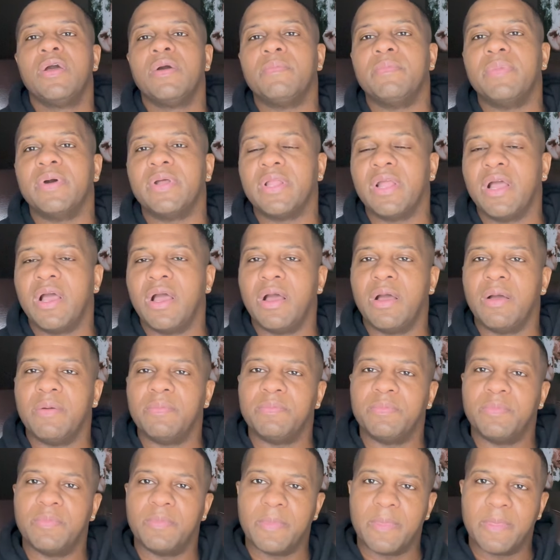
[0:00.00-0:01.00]
But
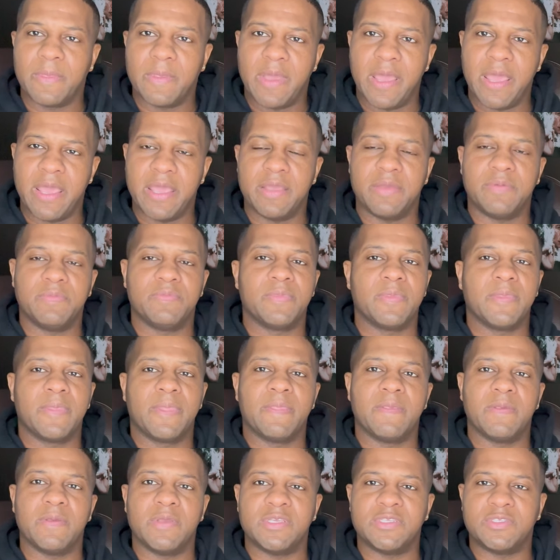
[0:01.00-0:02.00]
hey,
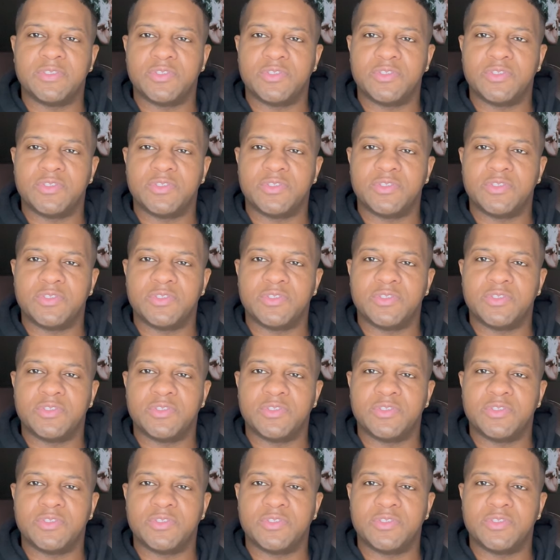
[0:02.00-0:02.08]
it's